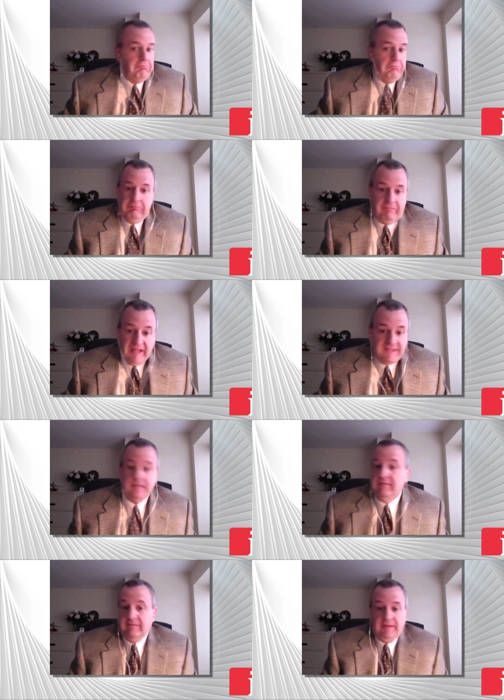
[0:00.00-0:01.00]
That's
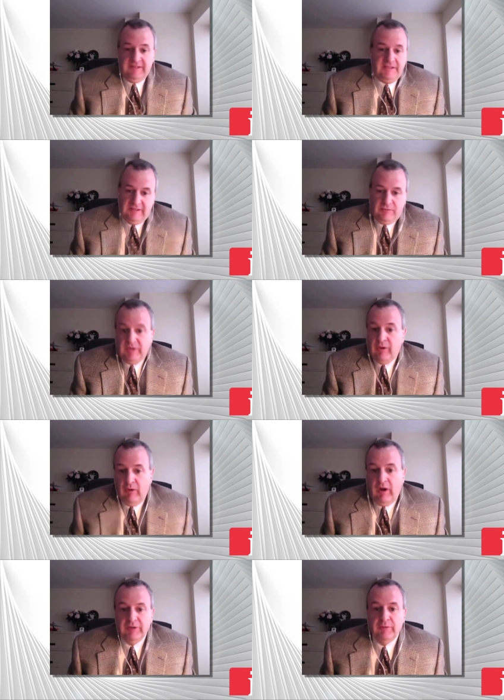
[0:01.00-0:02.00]
it. It's, we go
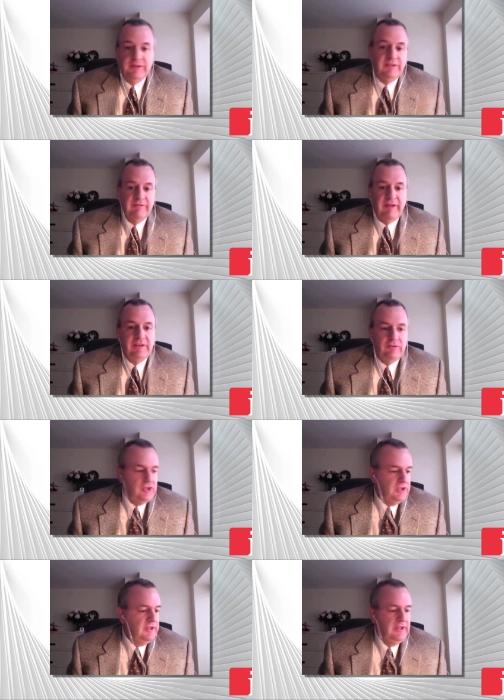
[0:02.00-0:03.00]
all the way to the value
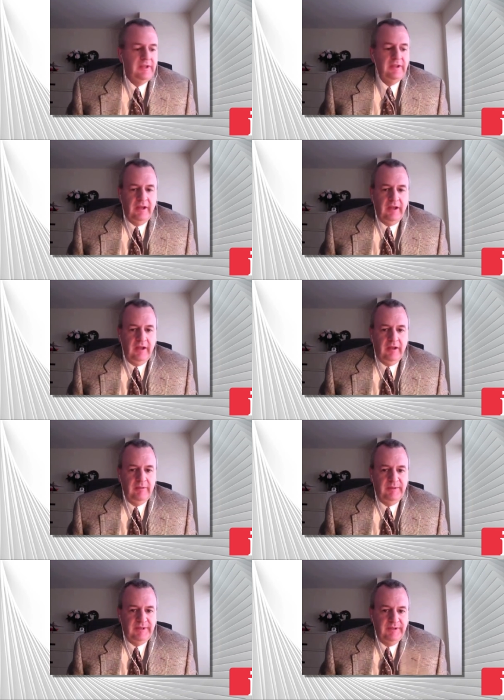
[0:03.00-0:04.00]
chain. Uh,
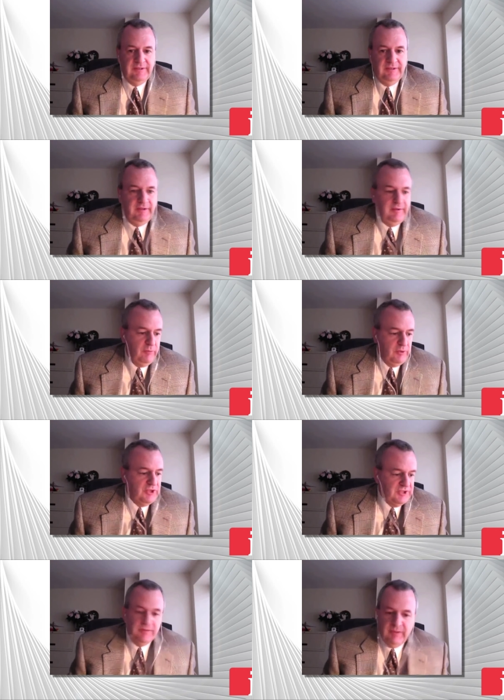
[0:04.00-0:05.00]
because if we're
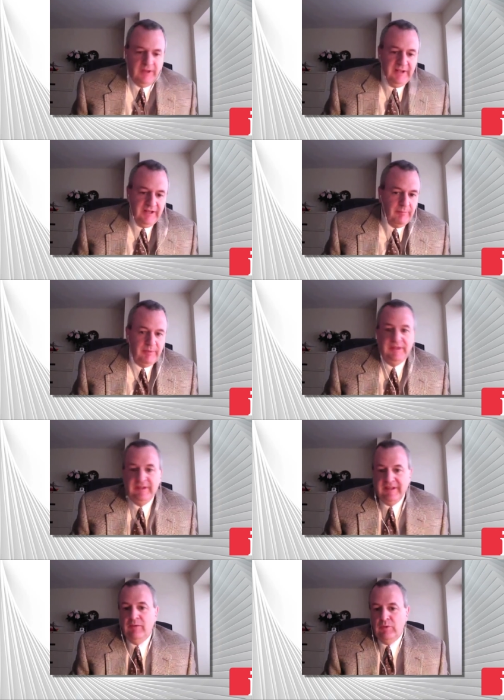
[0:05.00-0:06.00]
just a mining company,
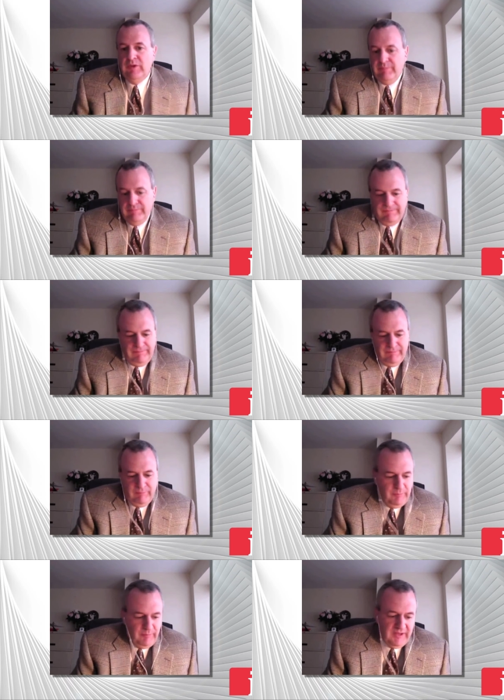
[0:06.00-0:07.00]
then we,
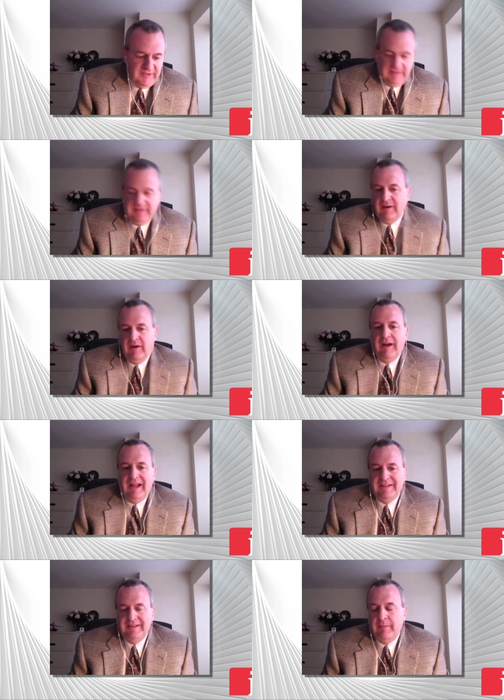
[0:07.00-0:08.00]
we basically are
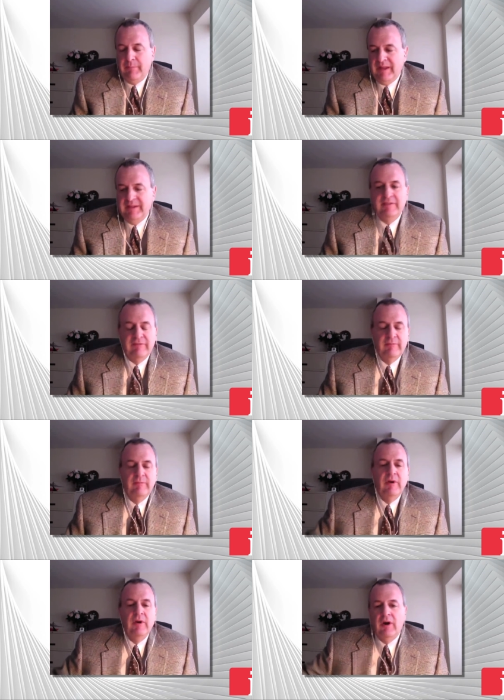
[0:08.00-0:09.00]
at, dependent
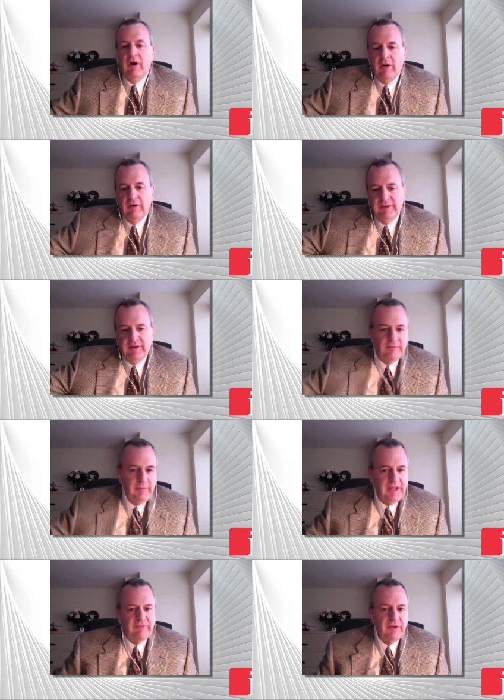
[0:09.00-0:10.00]
from all the other
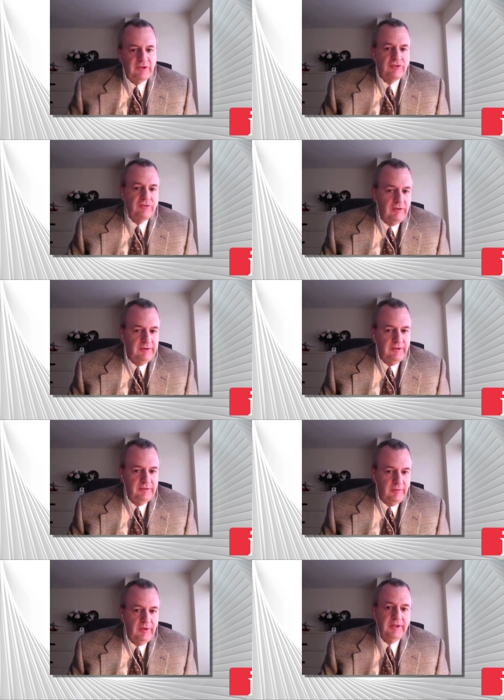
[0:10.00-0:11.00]
manufacturers, all the
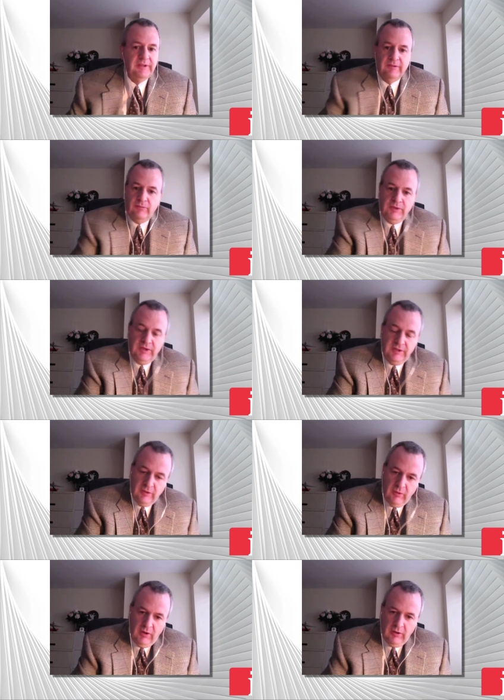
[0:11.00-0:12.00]
other market, if we can
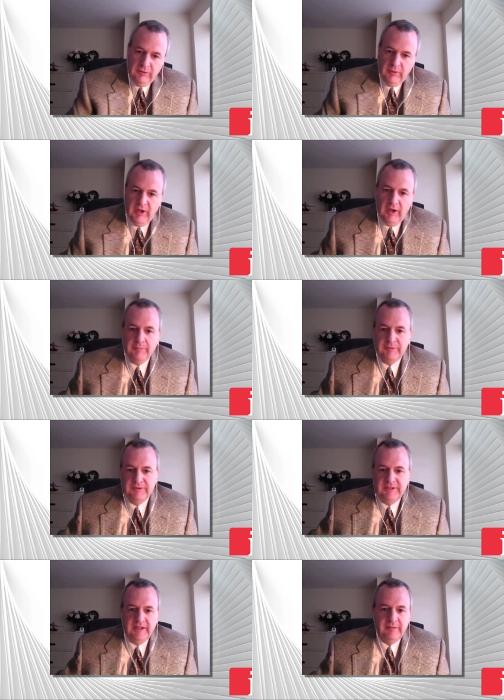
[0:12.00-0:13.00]
go all the way up to
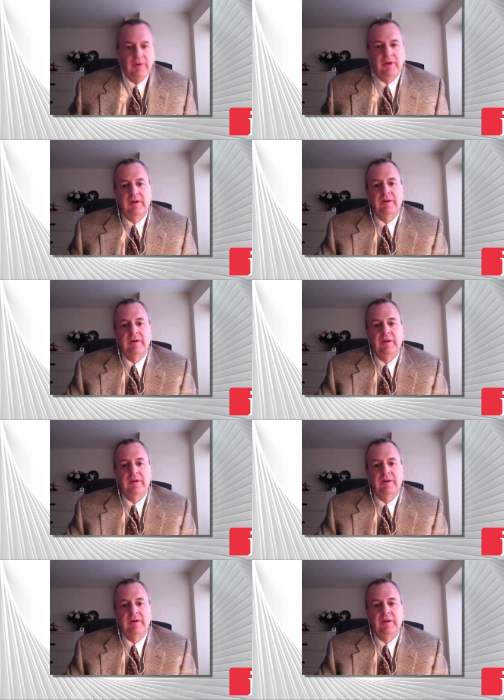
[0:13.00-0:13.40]
the end product.